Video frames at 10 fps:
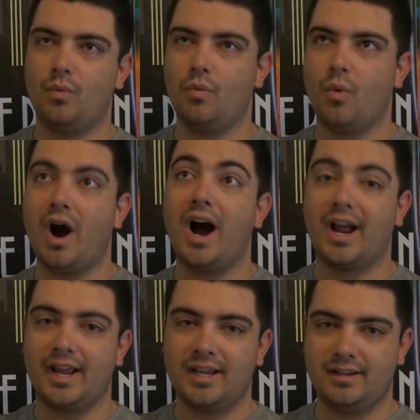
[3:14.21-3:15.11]

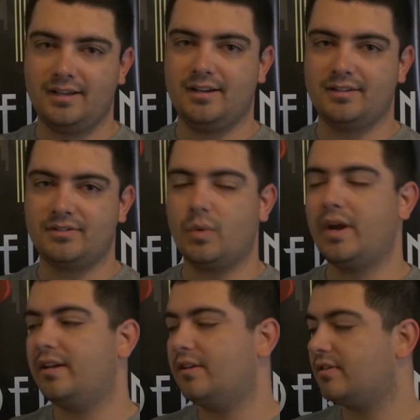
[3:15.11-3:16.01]
why it is the
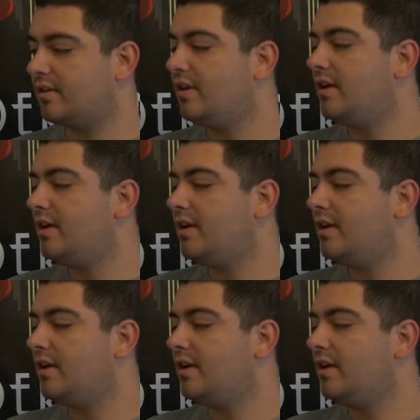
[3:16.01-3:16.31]
way it is,